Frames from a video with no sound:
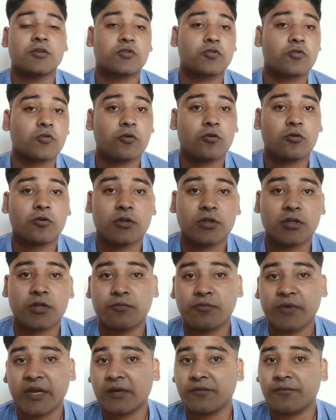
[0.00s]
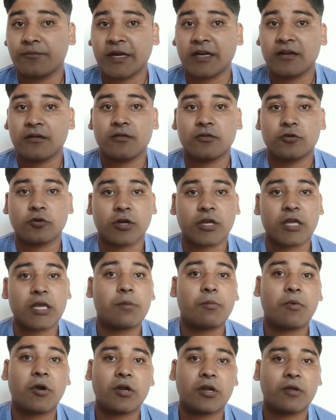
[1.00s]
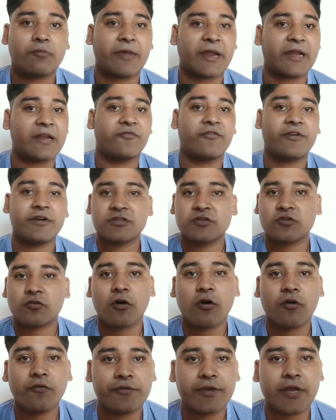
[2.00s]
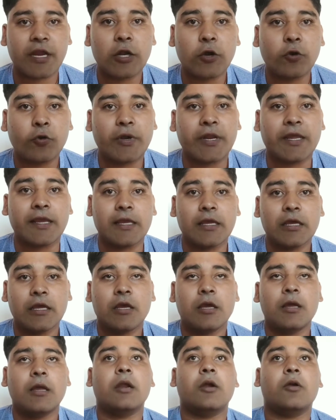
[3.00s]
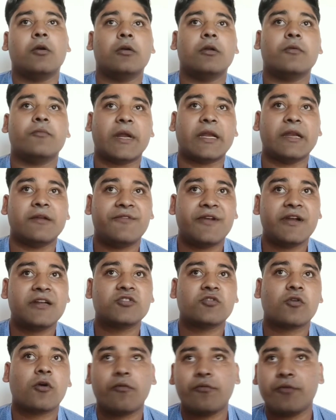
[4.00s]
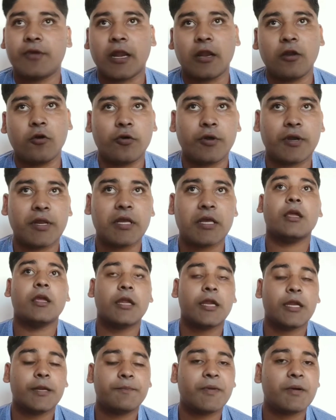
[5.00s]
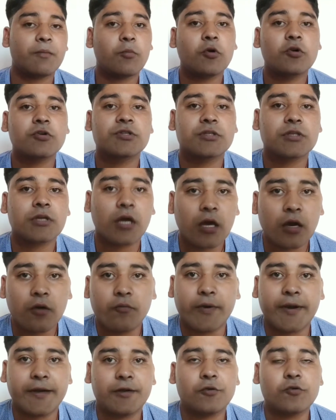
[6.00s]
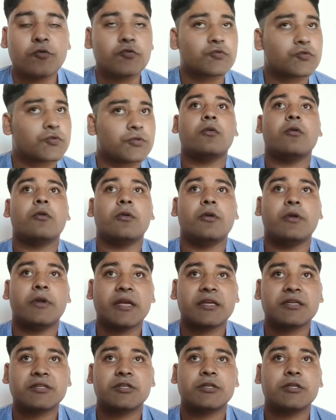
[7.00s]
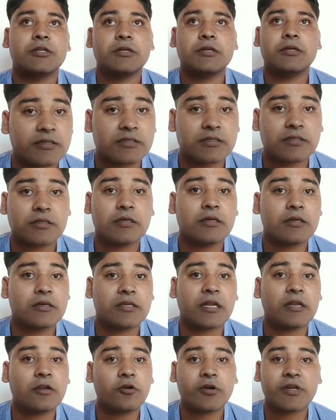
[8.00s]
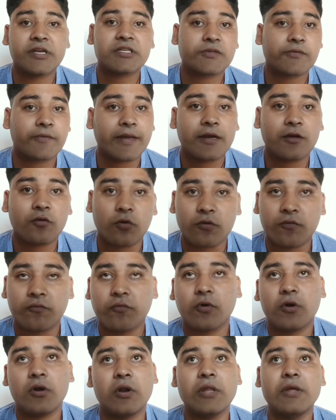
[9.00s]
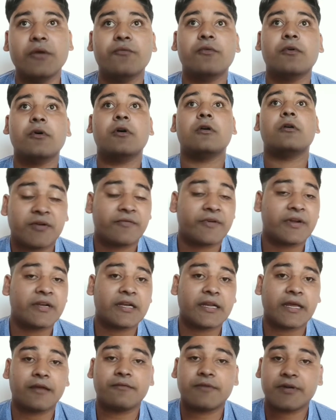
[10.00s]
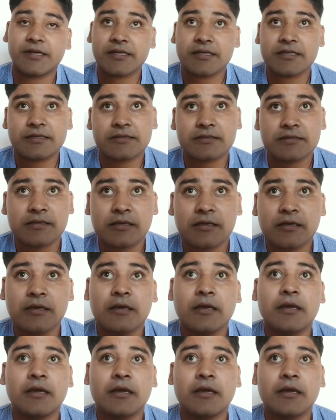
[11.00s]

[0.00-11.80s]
So when you're talking about the benefits of yellow tea, the benefits of yellow tea is it promotes a weight loss. Next, yellow tea is very good for liver, prevent diabetes.